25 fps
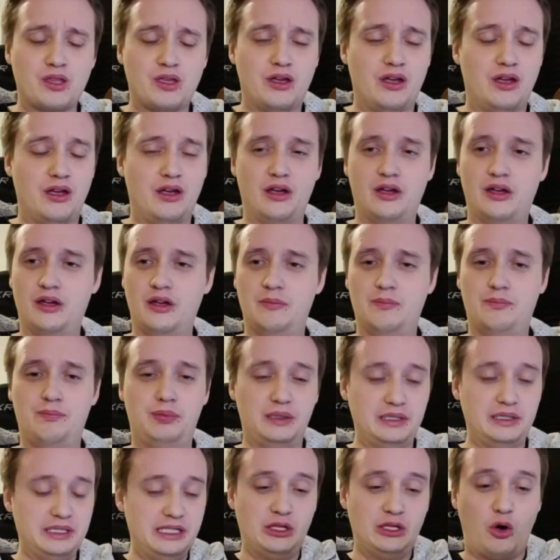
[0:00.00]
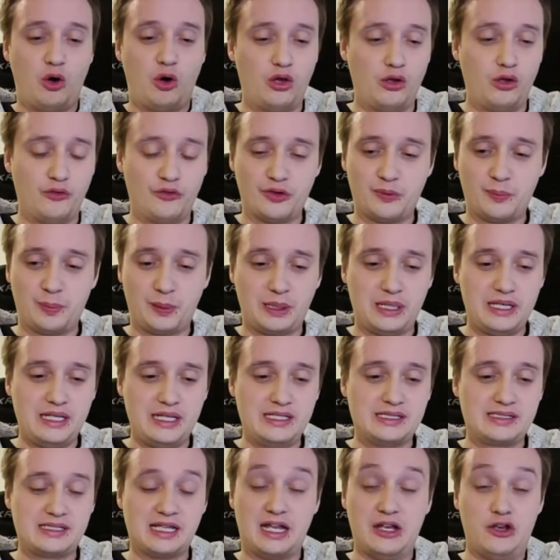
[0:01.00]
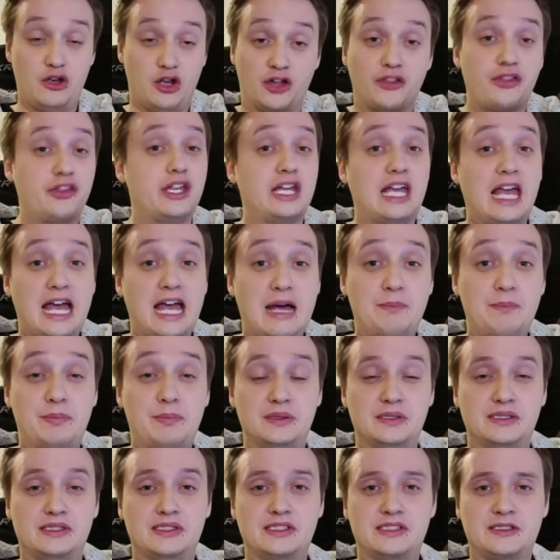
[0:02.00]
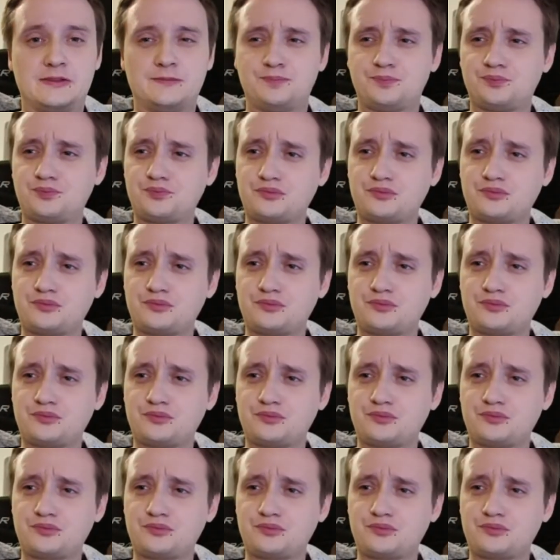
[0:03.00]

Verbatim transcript: uh, bleed all over the place, and nothing happens.